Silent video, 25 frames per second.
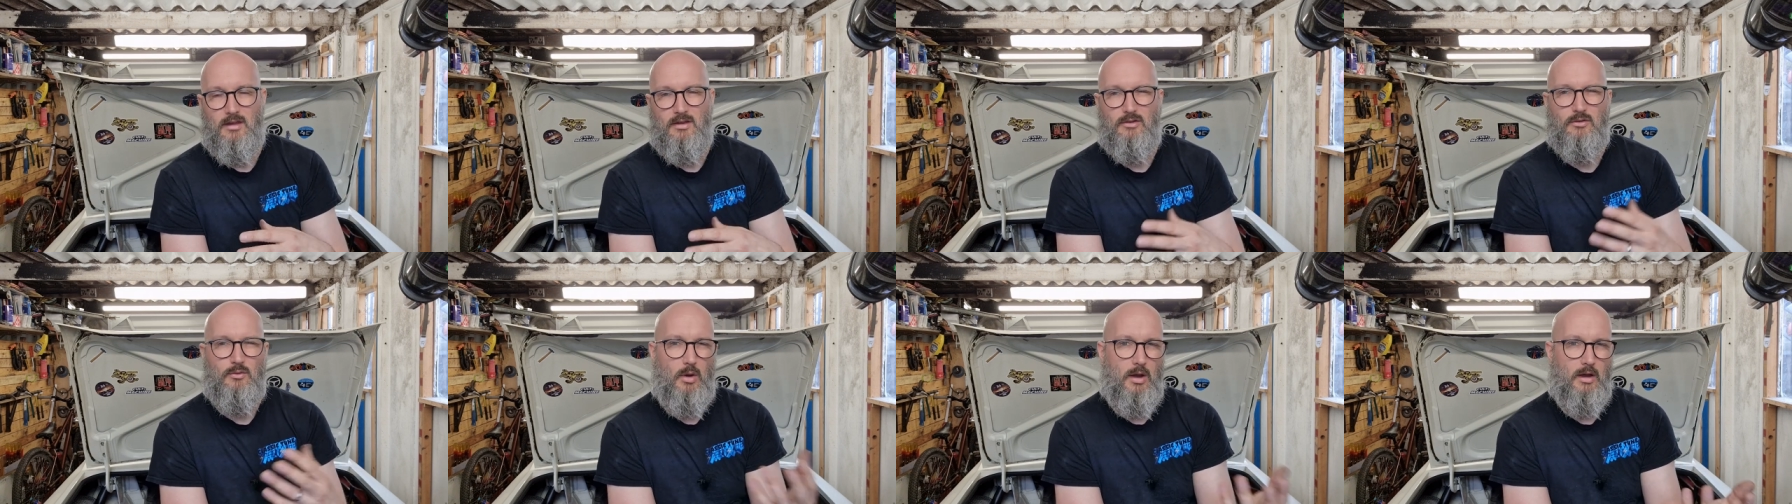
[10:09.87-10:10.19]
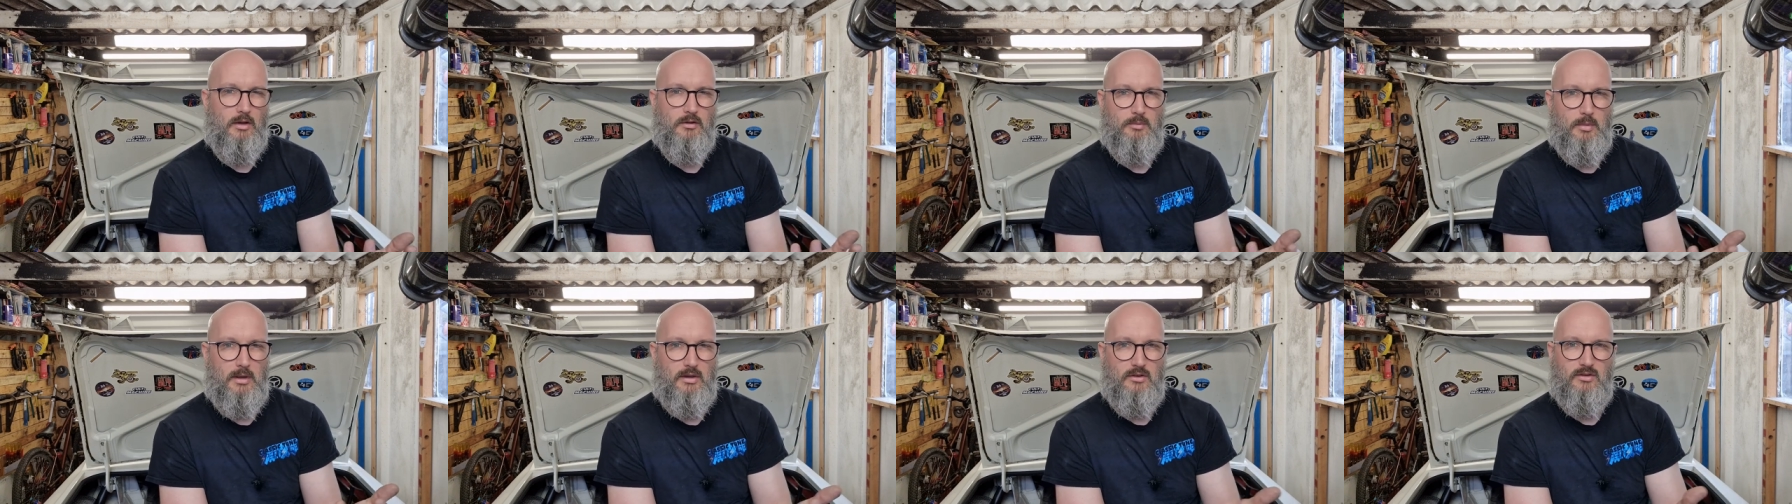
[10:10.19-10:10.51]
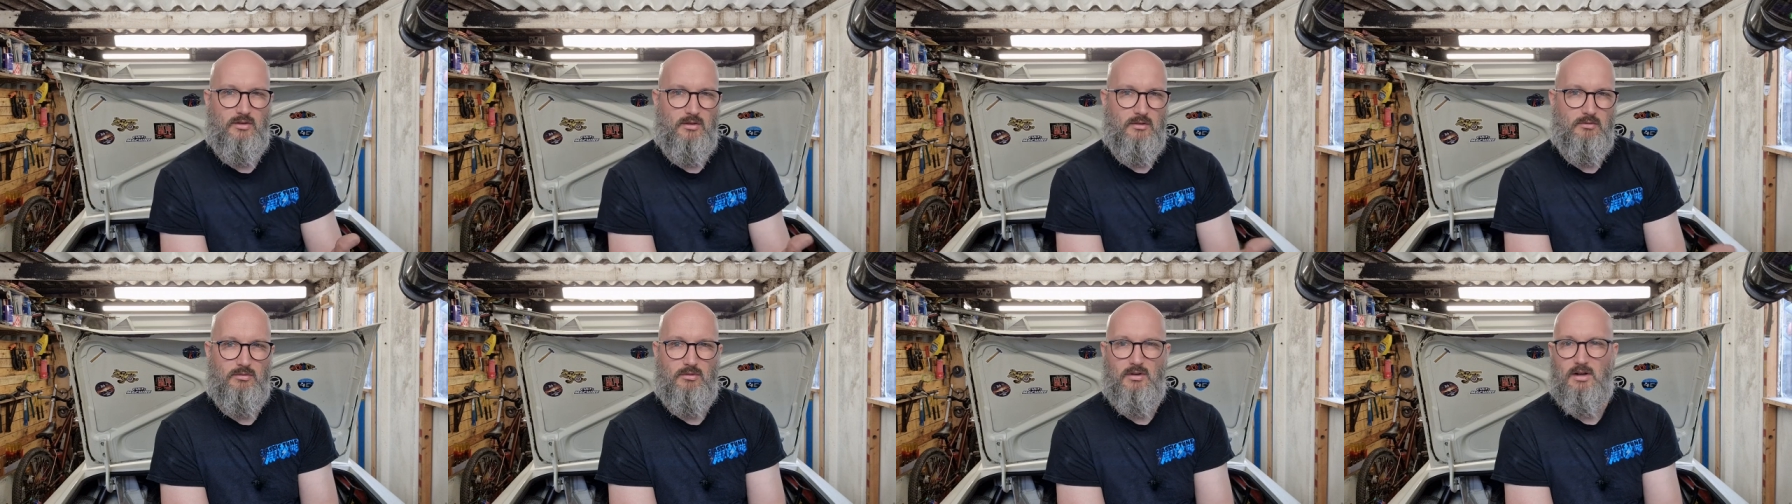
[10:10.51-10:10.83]
it's quite
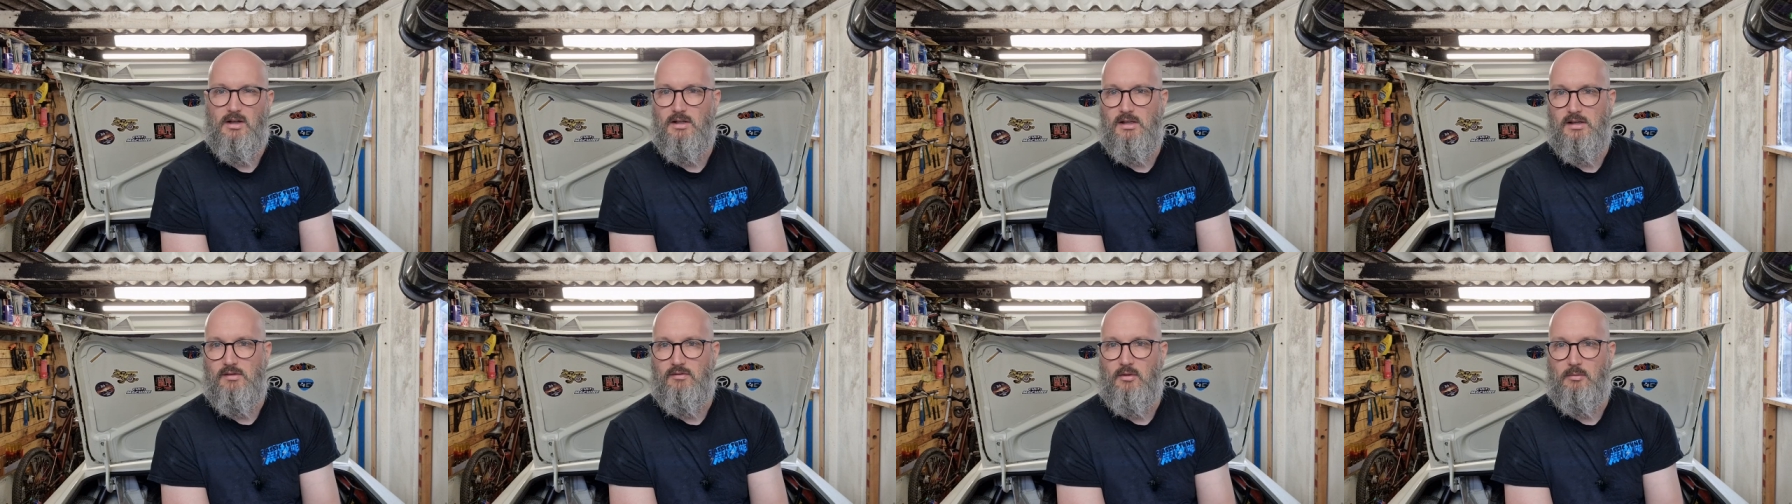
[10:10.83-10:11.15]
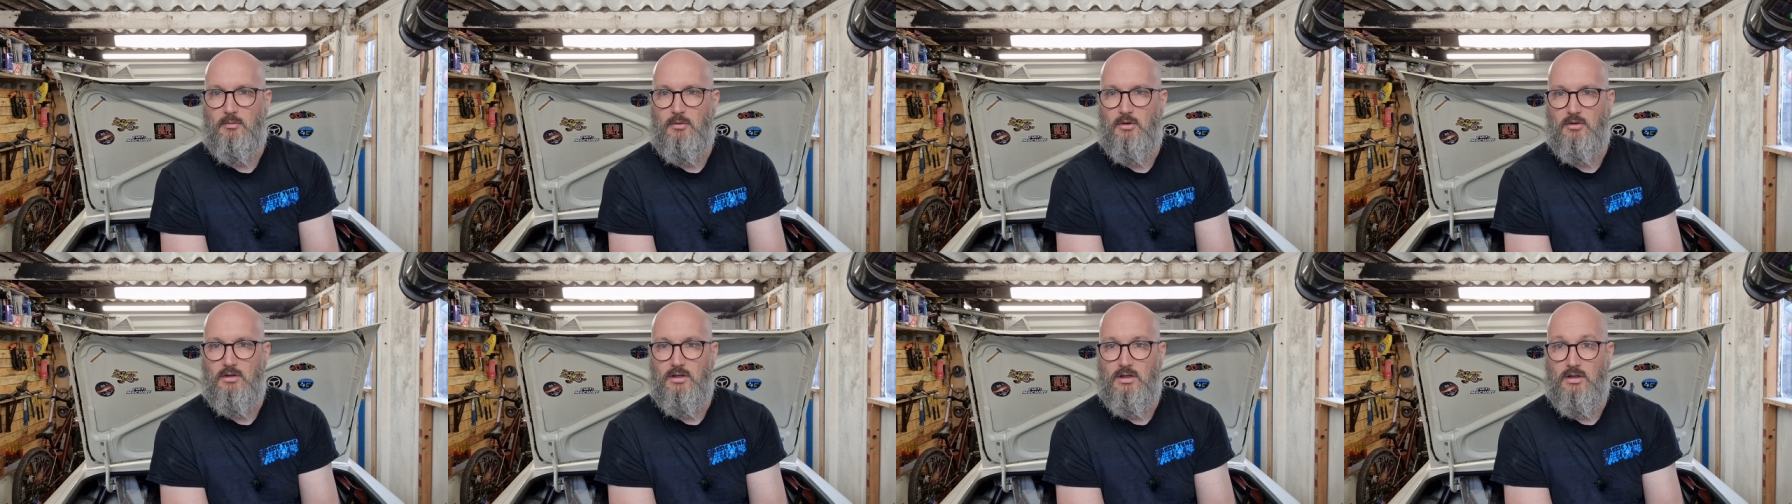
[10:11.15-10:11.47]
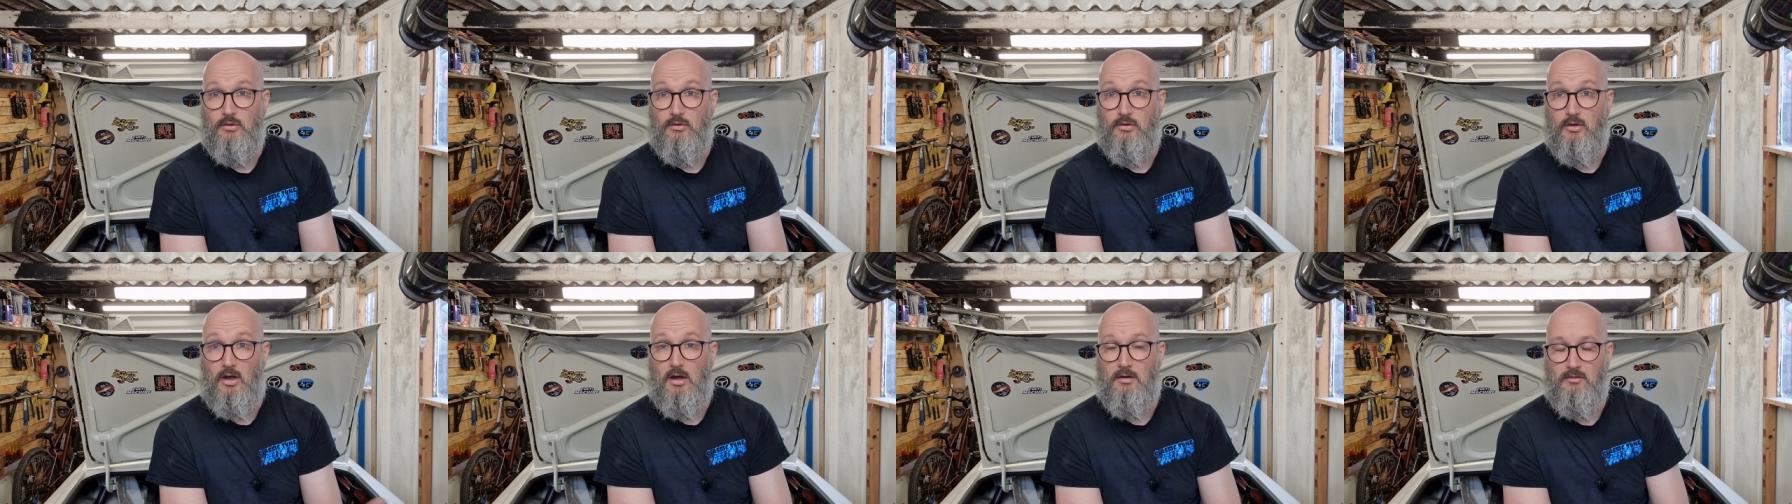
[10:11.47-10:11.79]
expensive really if I'm not going to
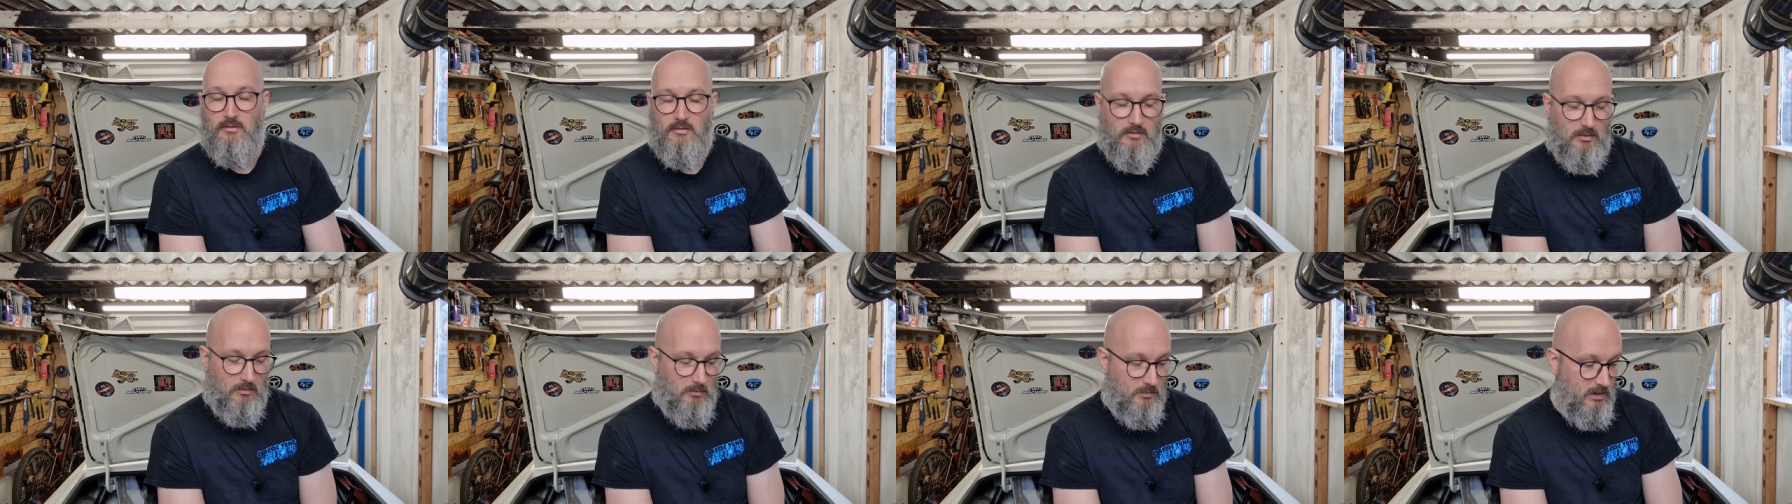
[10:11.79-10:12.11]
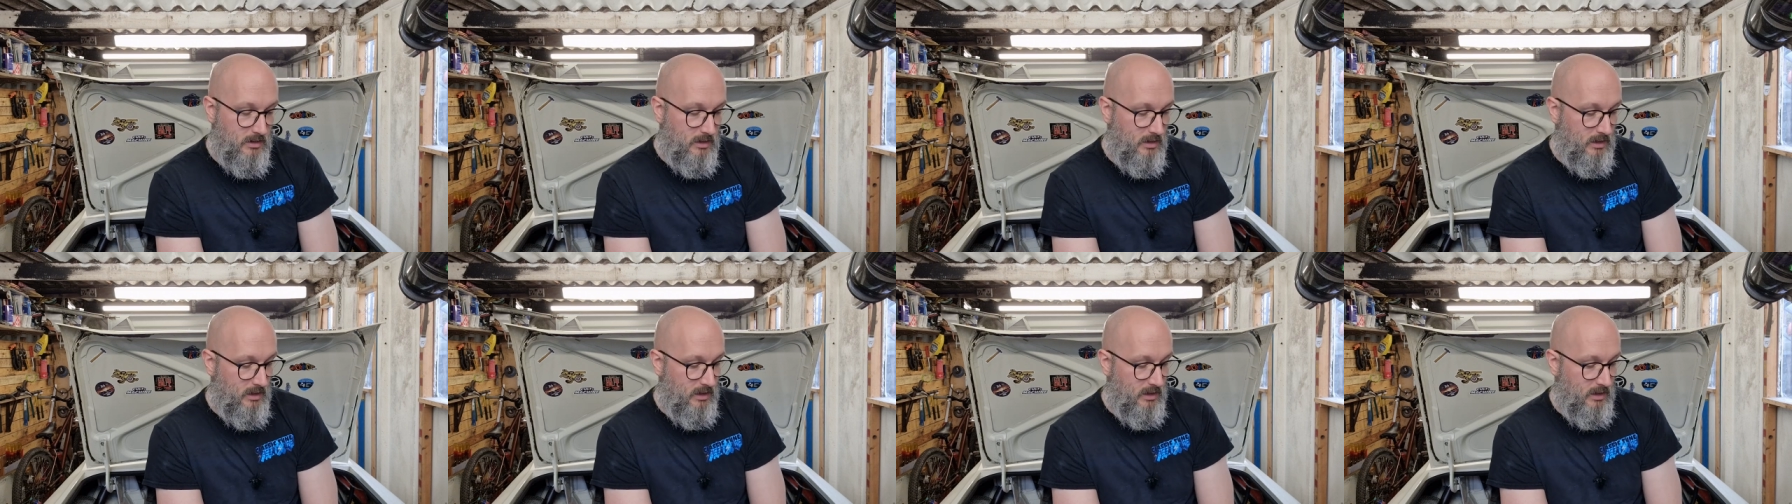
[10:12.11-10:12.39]
use half of them.